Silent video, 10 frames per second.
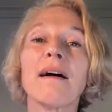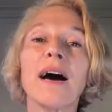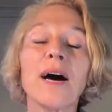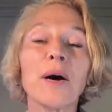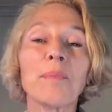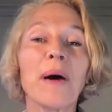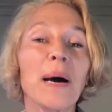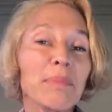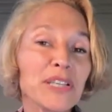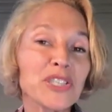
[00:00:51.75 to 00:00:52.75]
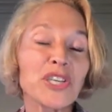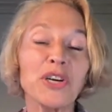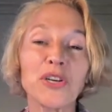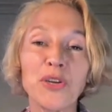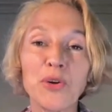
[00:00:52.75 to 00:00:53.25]
published
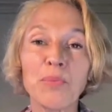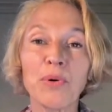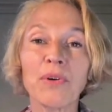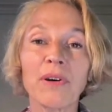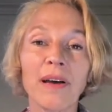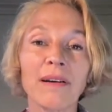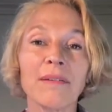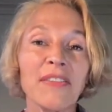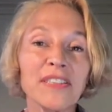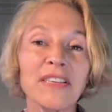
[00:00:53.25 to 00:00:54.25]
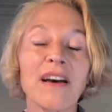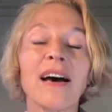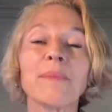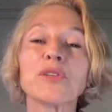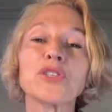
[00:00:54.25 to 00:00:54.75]
her new book at the time,